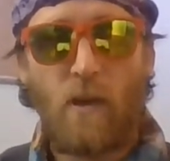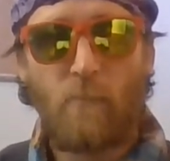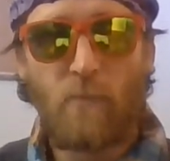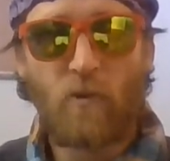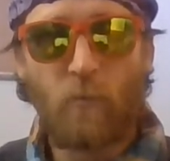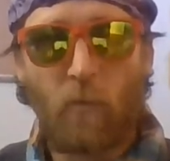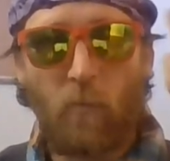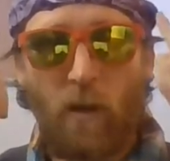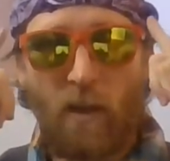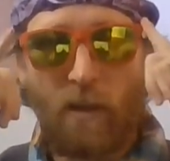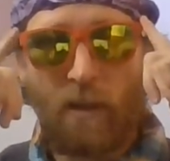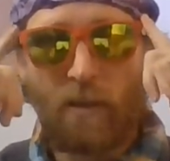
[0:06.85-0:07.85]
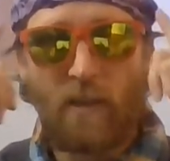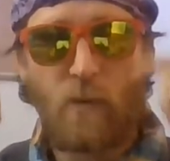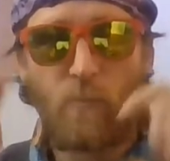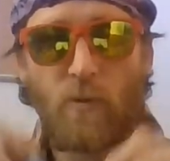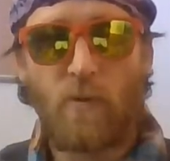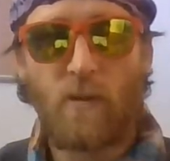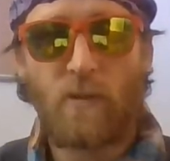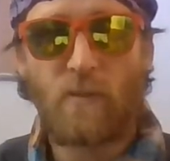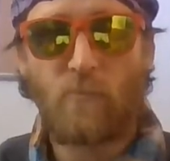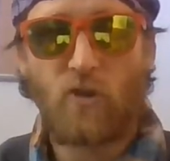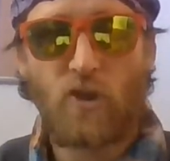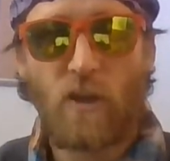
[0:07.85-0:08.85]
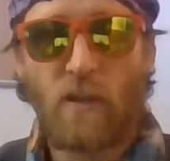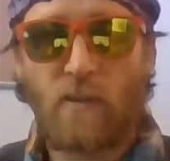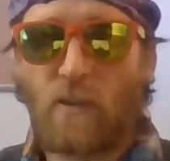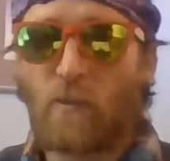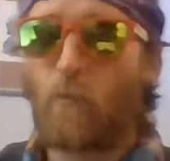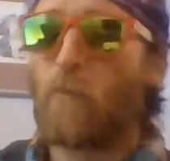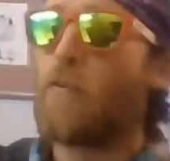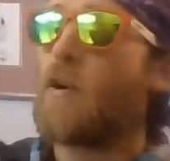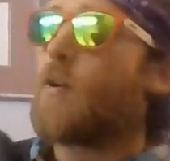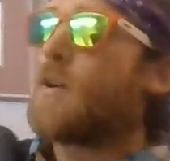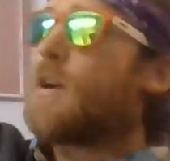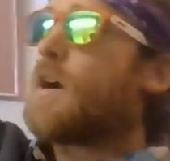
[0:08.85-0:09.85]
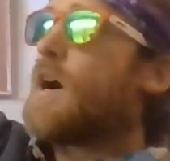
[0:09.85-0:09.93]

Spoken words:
Mr. McMahon has now put on some shades because we're very